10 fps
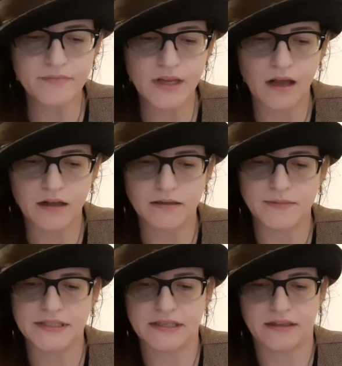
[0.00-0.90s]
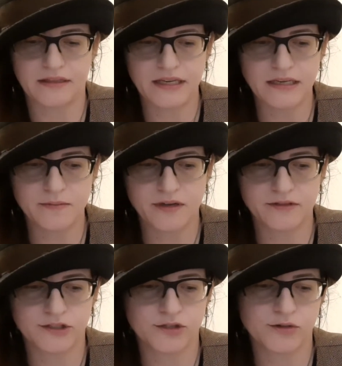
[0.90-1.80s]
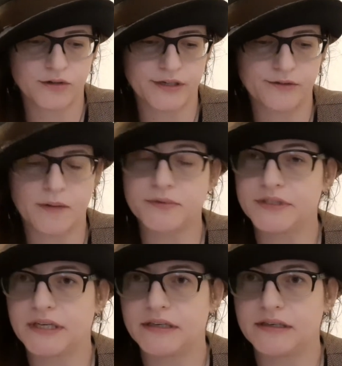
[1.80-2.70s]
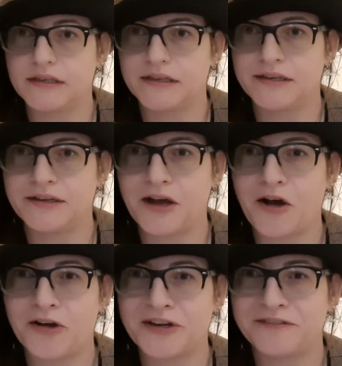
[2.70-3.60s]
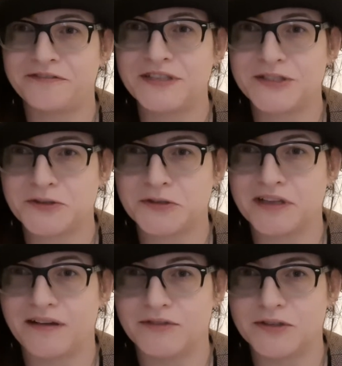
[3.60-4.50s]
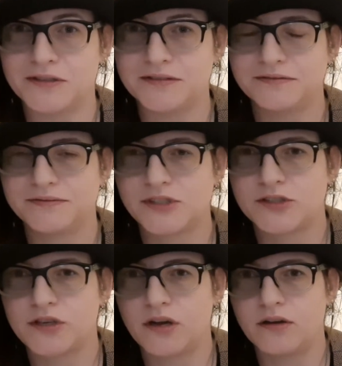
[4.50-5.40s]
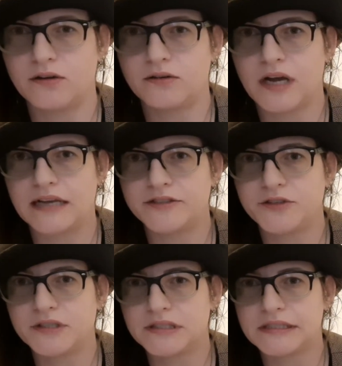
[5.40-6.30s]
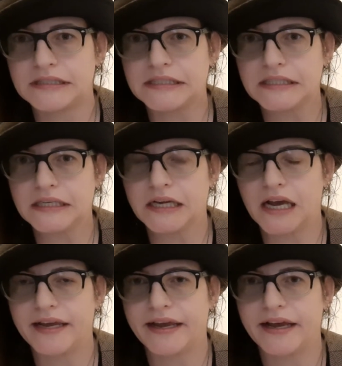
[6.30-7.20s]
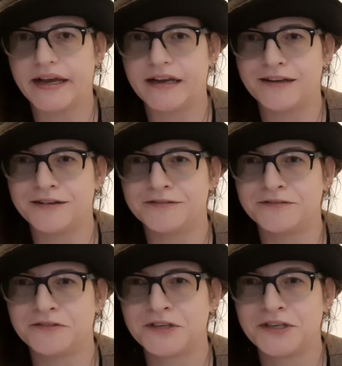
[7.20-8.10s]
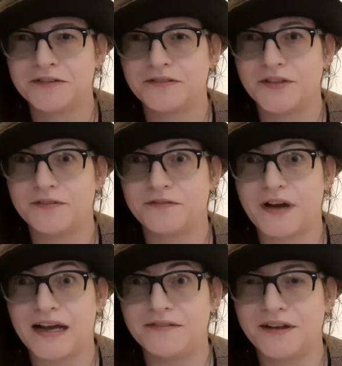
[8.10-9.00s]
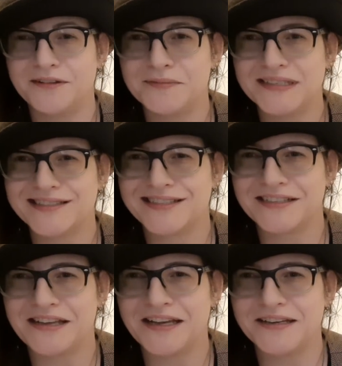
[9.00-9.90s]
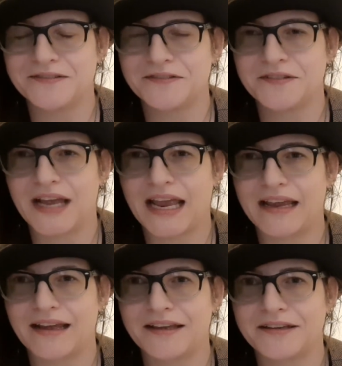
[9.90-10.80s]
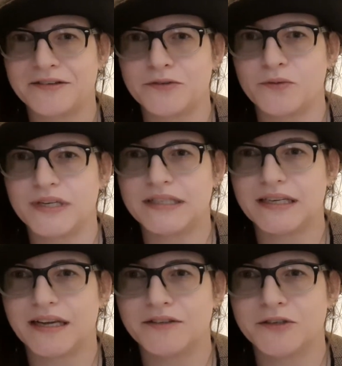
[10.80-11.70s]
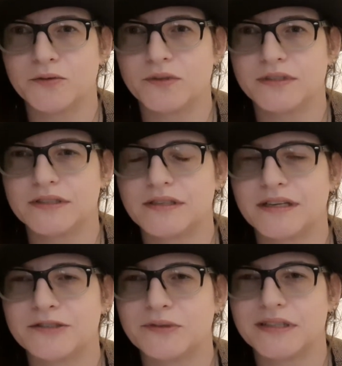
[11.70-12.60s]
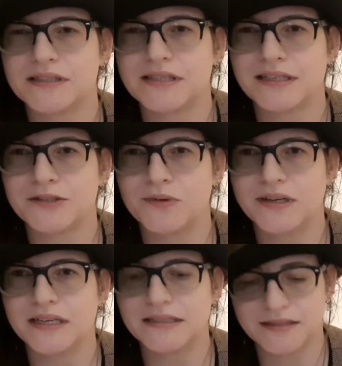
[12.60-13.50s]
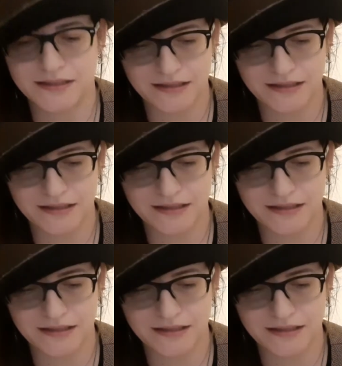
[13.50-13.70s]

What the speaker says: It's a theme of a story represented on a physical level. So as you can see, I have the 5 elements to life, and we together will discuss what the 6th one is.